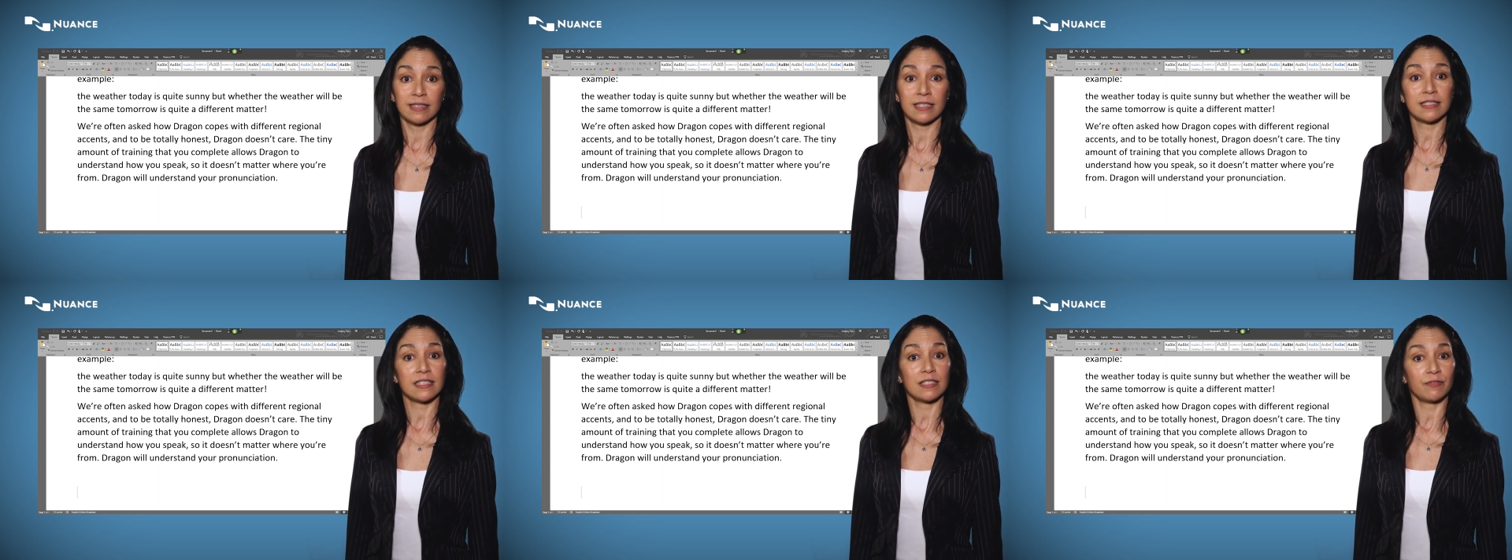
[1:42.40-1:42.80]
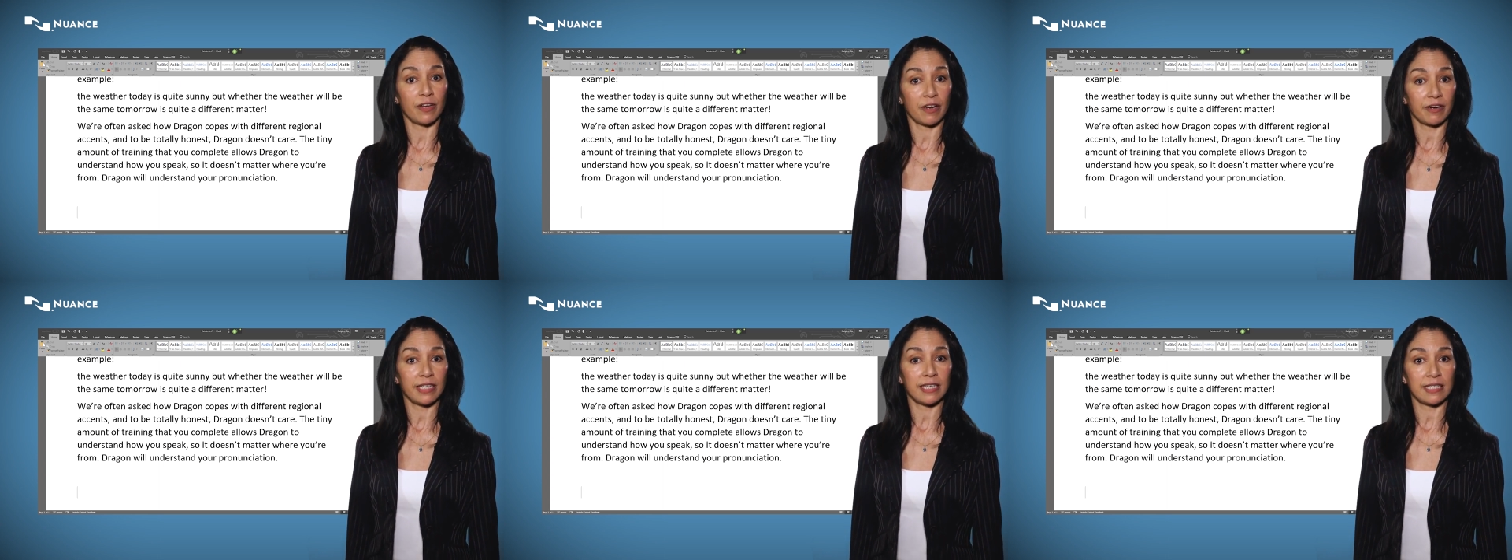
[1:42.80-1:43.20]
this is
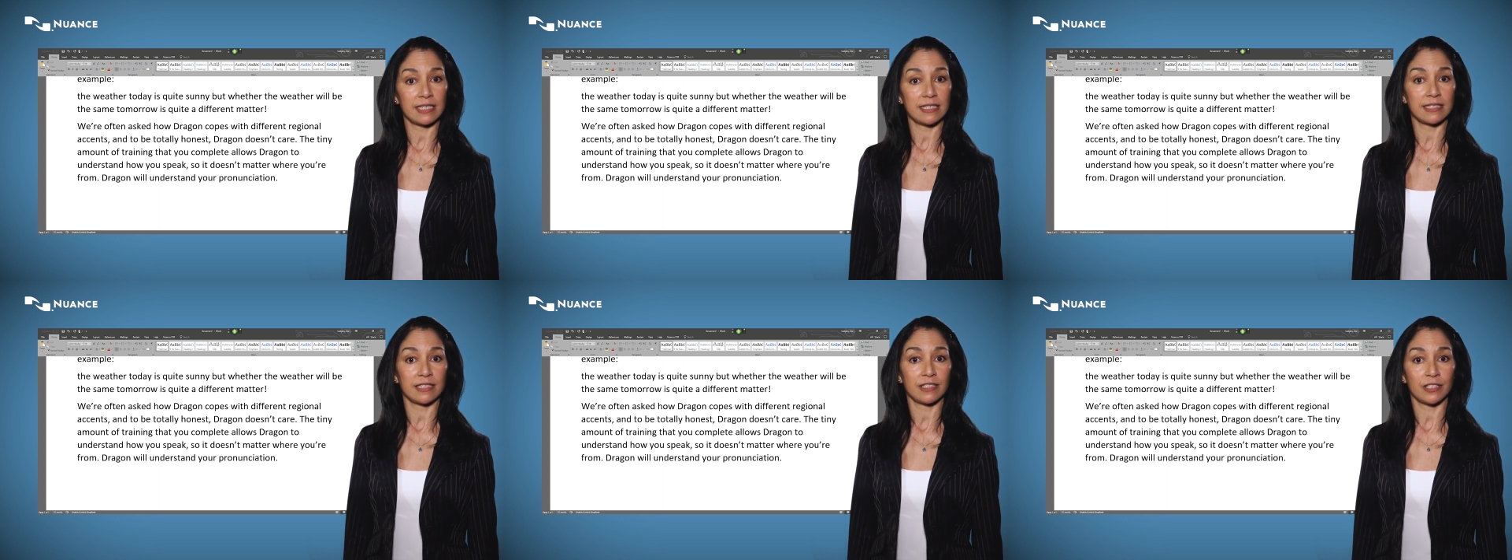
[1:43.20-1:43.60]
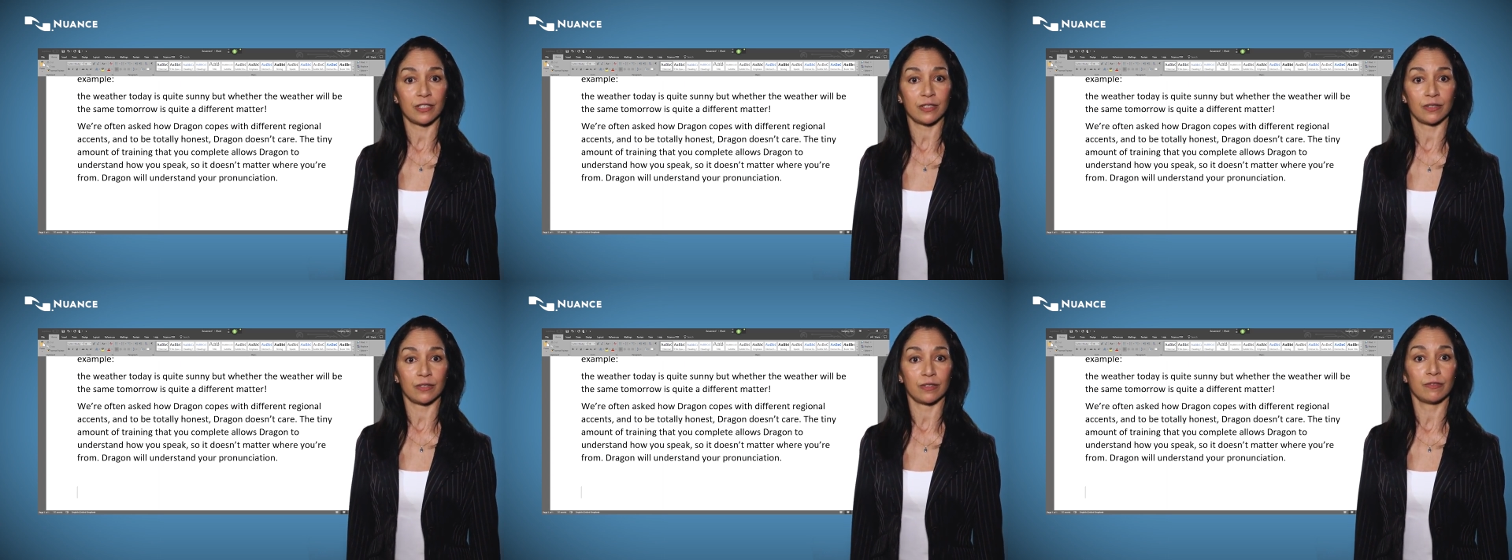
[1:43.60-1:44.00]
very easy to
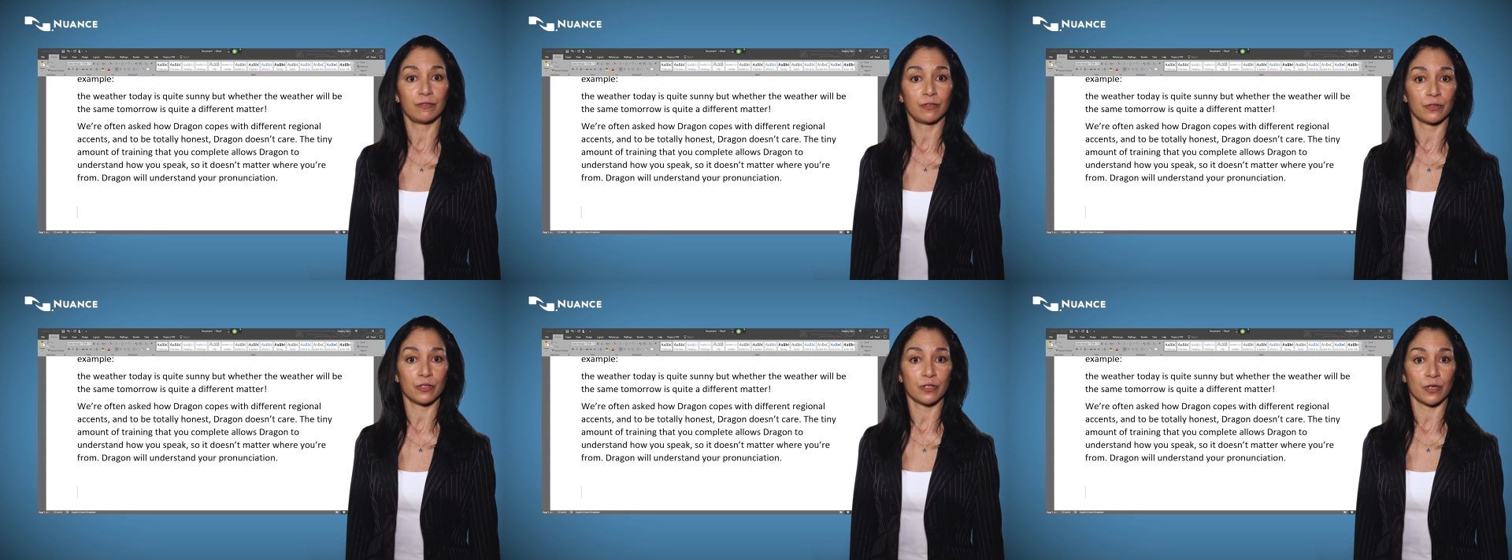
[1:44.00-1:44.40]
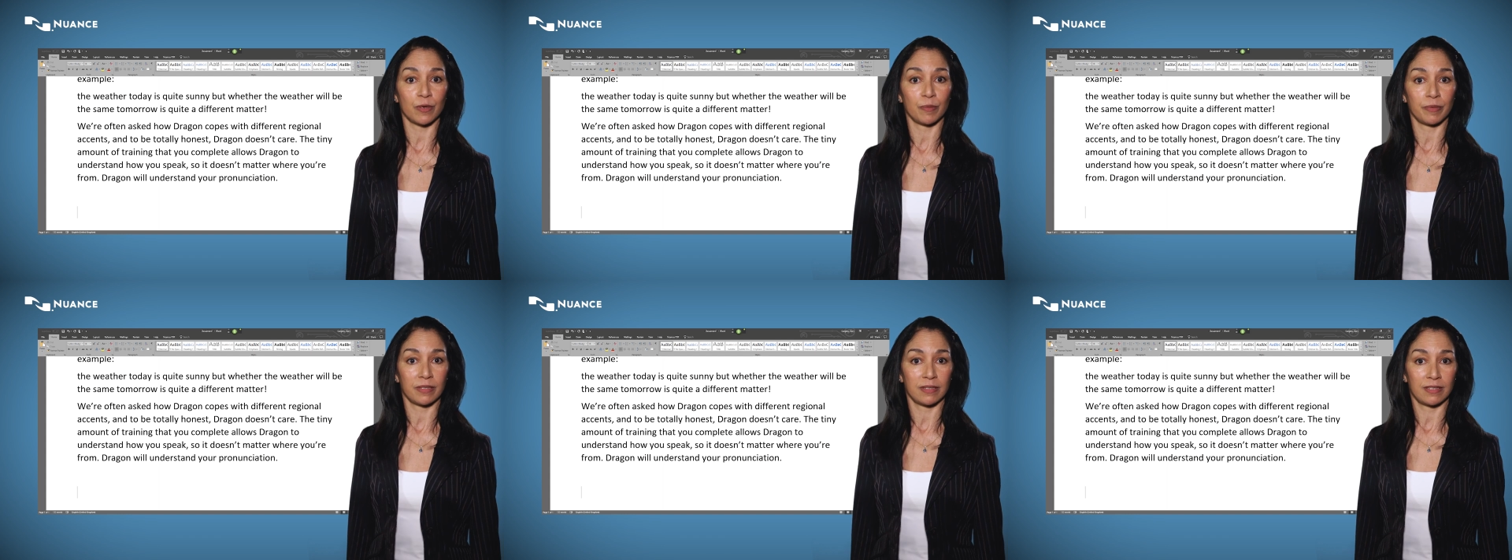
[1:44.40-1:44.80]
do, full
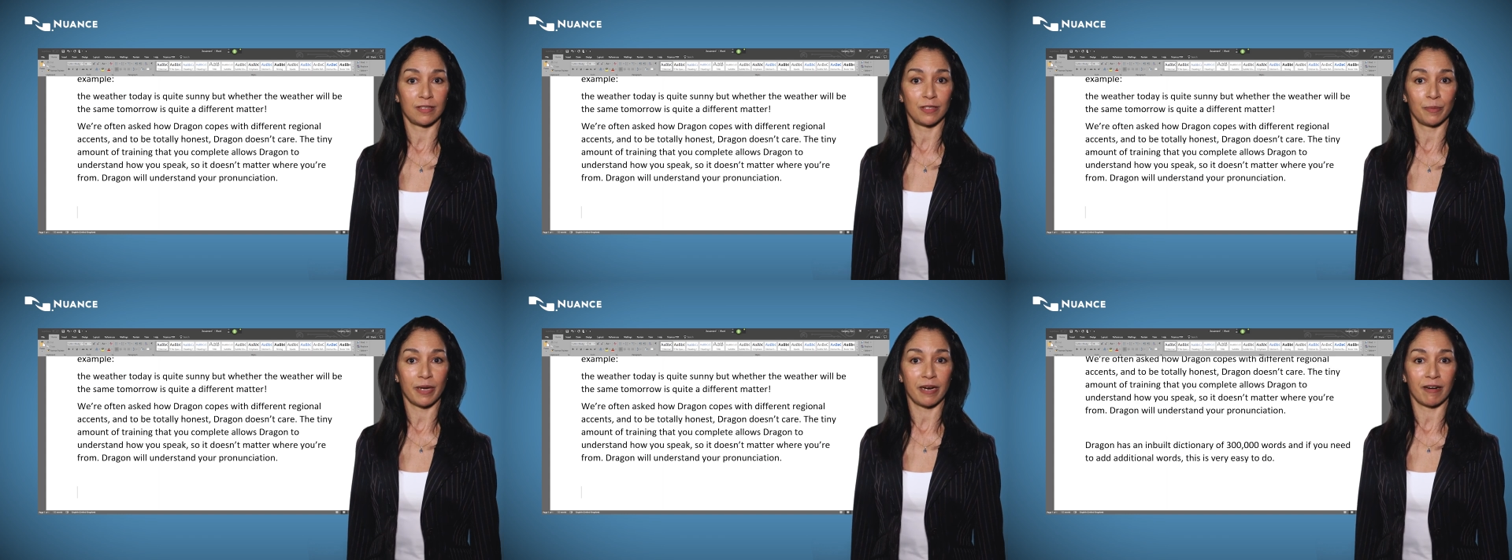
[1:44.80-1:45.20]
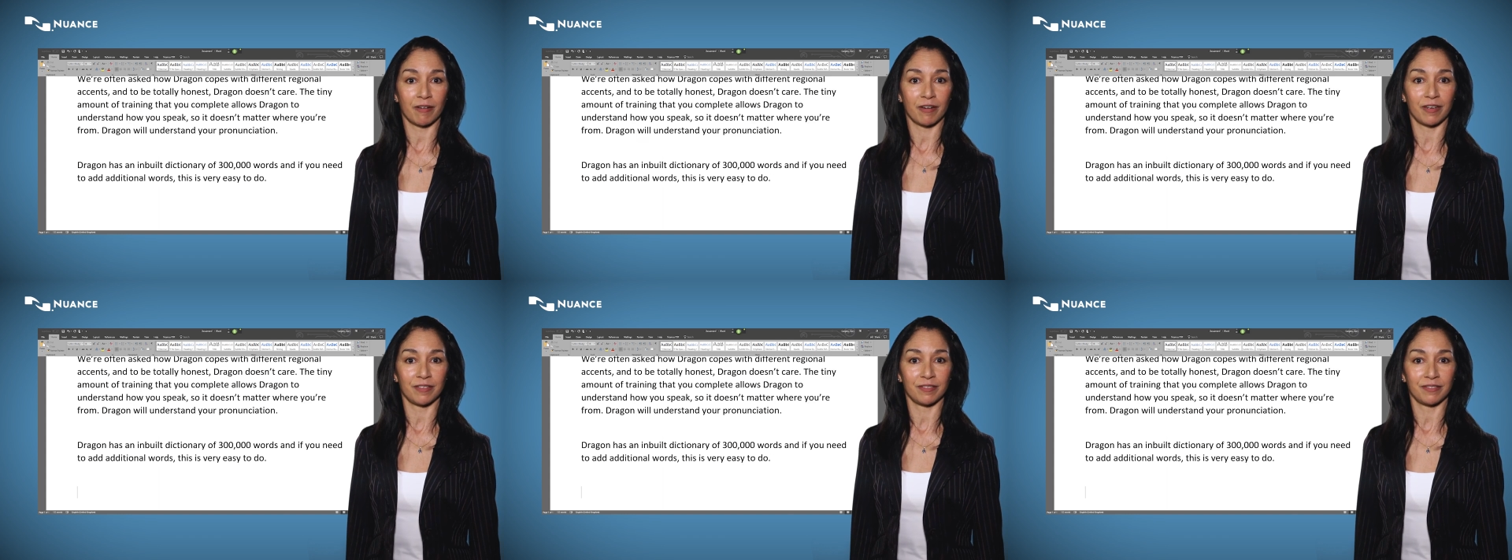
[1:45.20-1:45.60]
stop. New
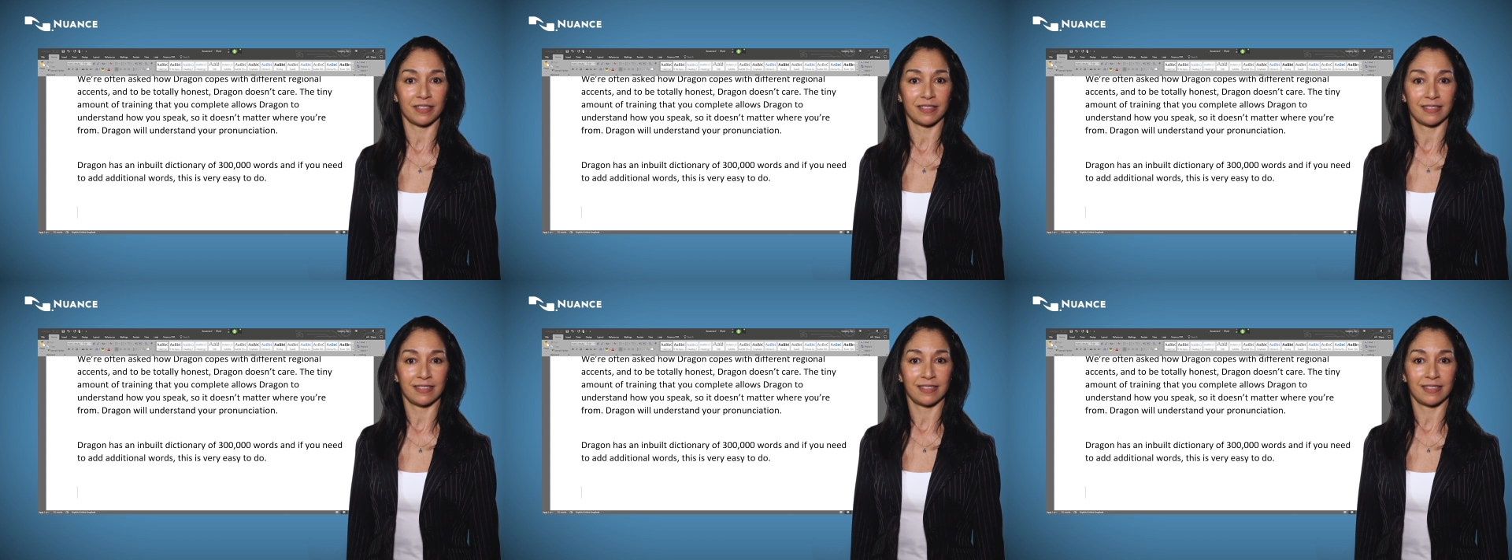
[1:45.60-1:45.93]
paragraph.